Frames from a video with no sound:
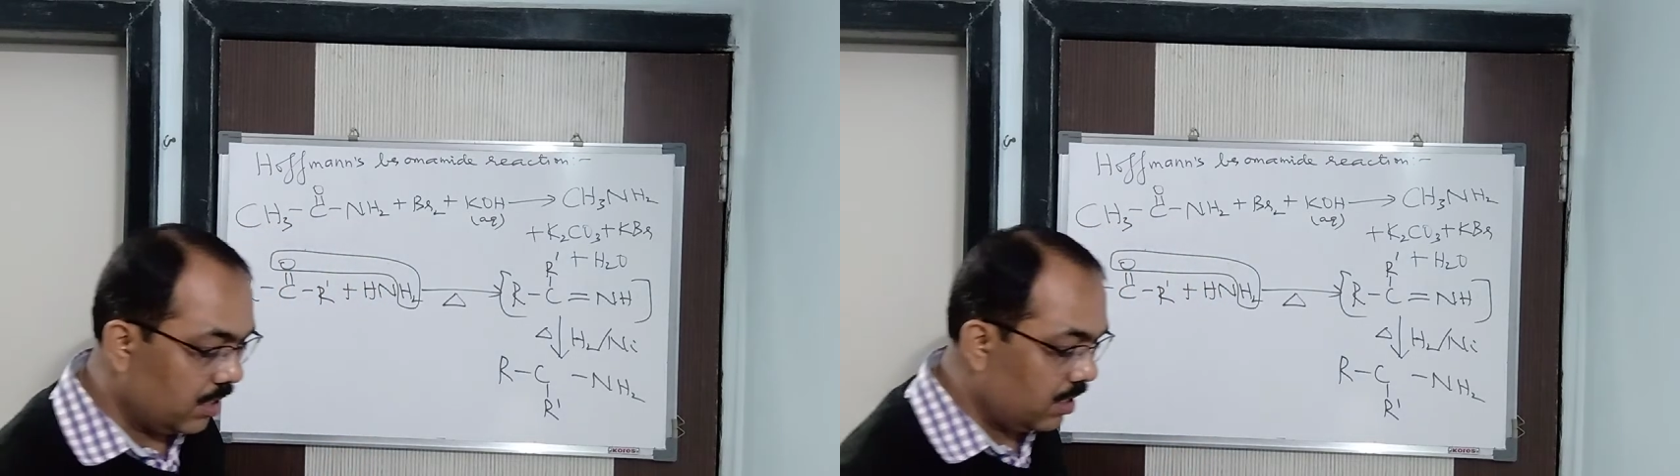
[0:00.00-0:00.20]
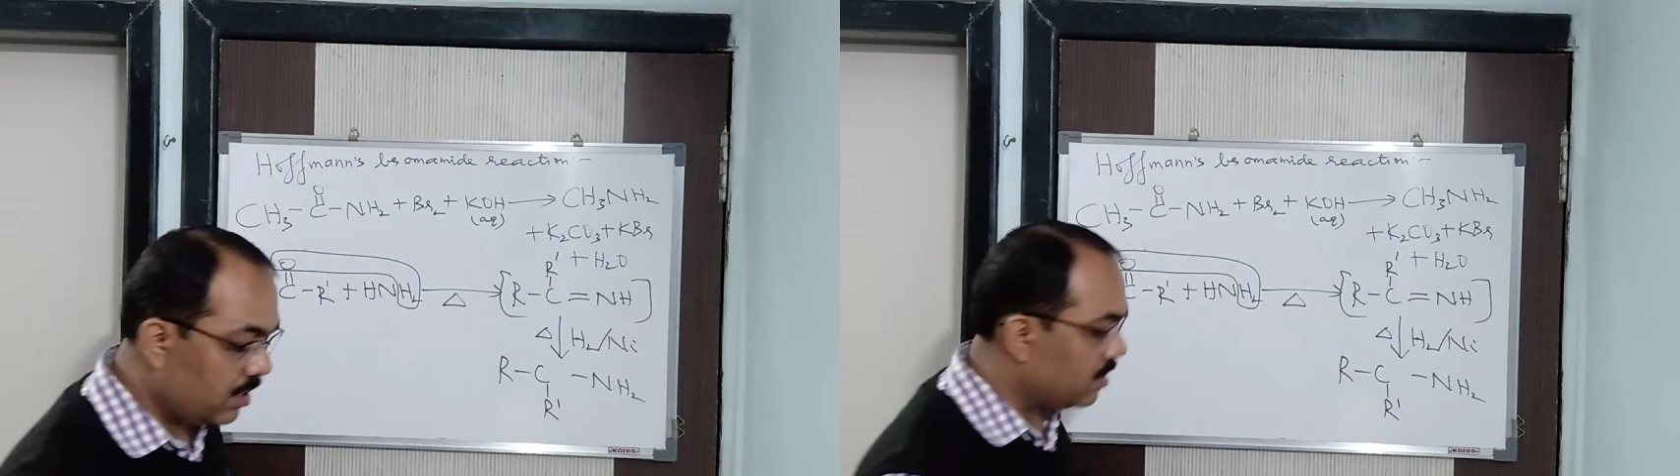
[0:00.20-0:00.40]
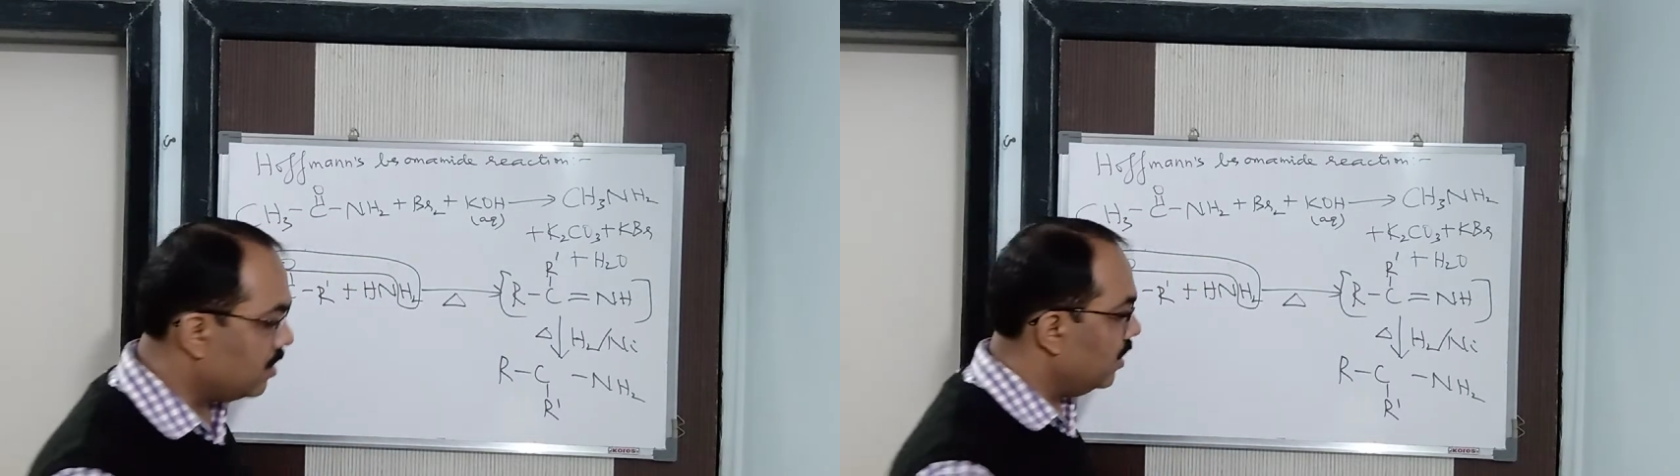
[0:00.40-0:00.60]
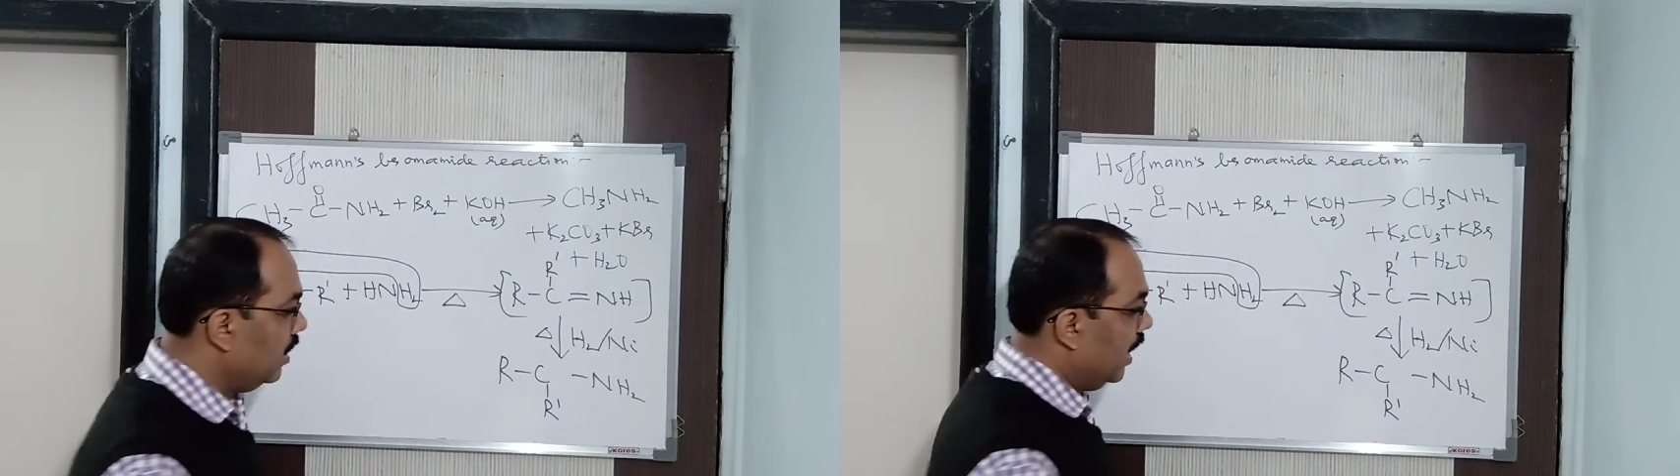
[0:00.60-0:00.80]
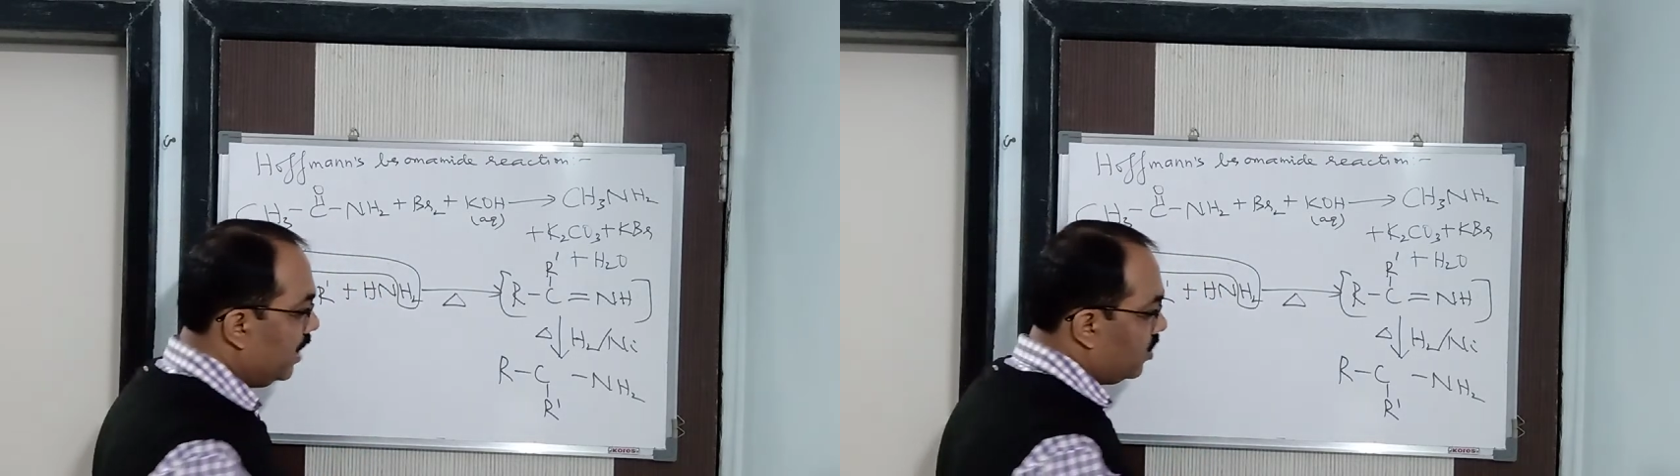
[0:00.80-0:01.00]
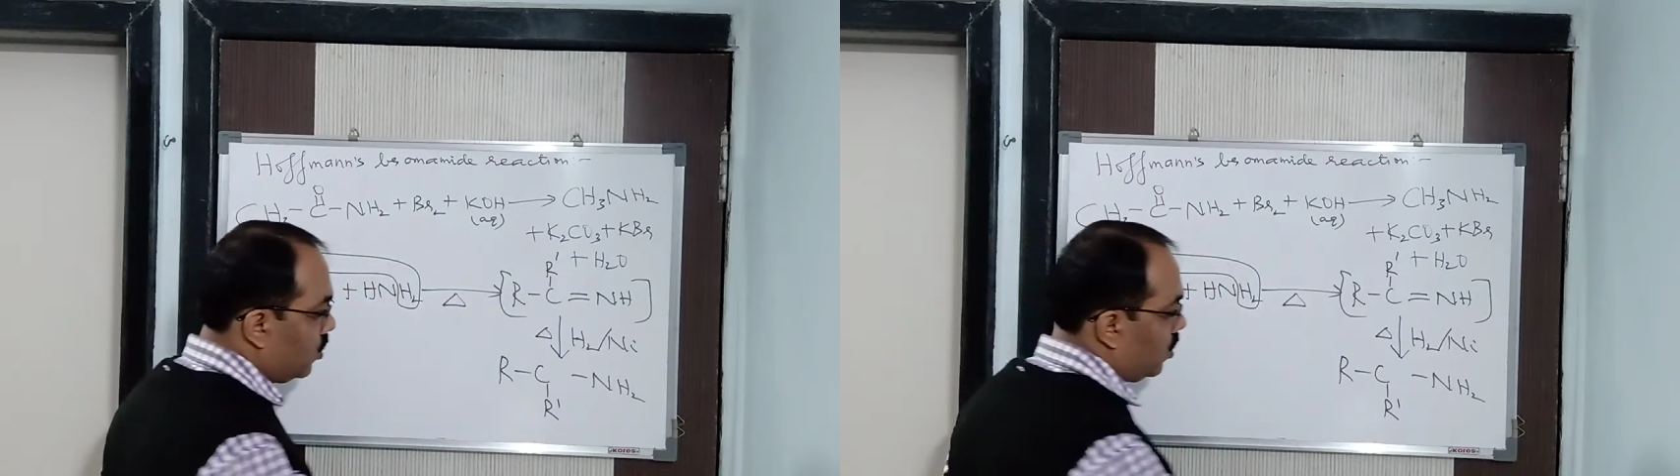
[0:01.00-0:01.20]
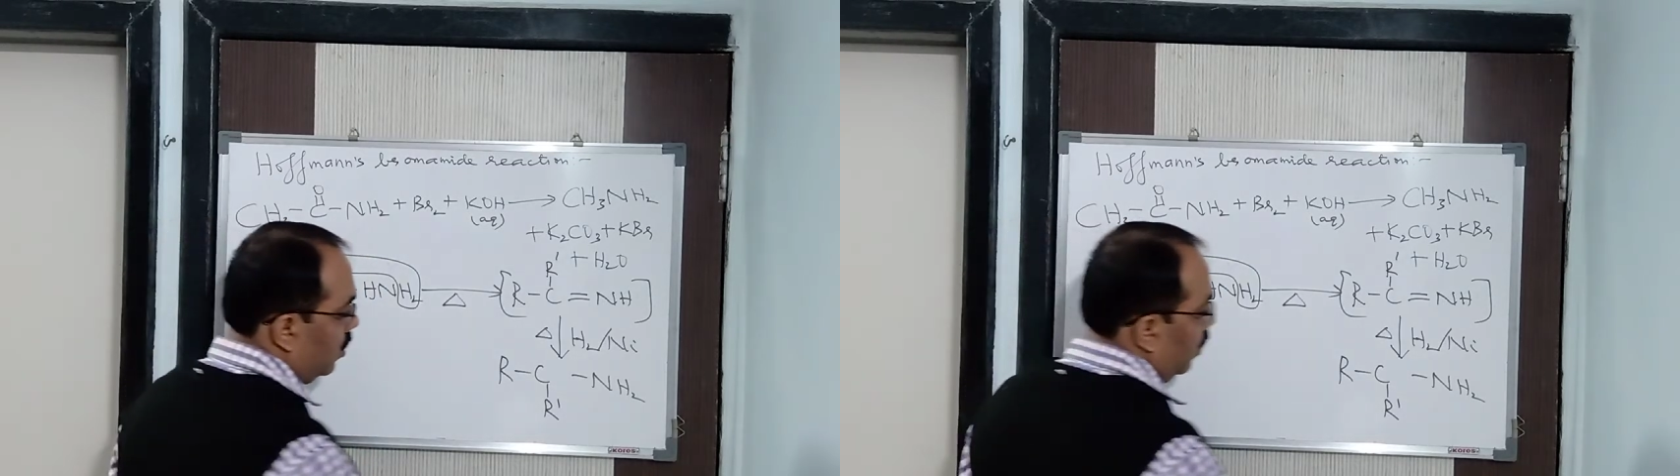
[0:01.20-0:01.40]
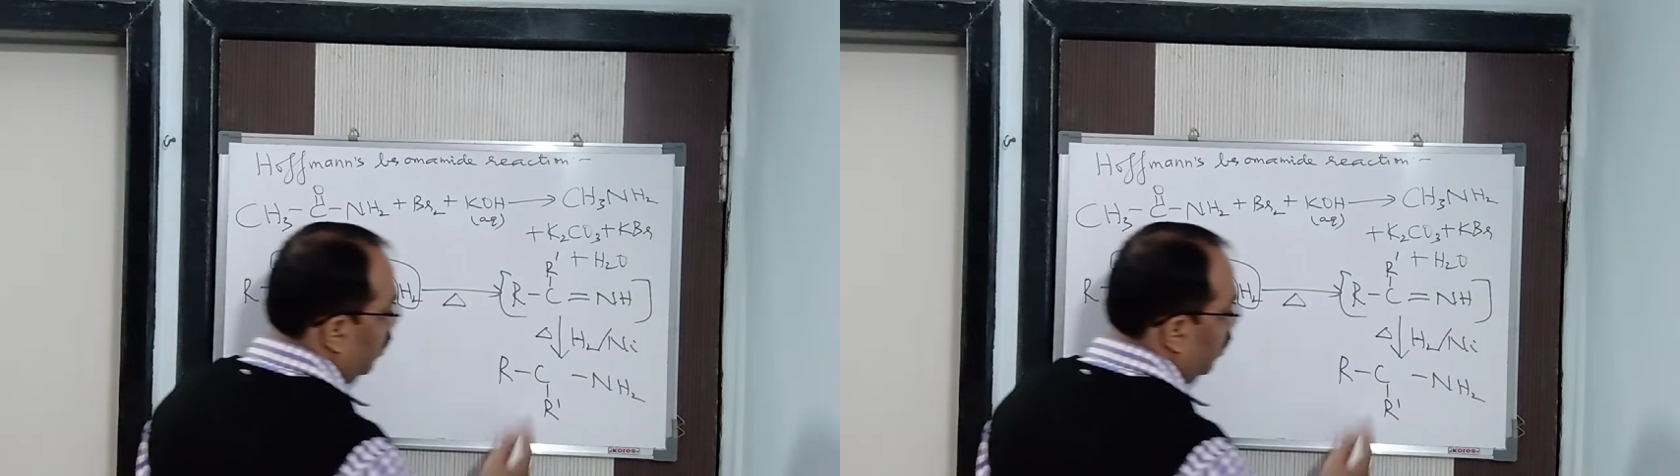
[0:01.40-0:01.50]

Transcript: here CH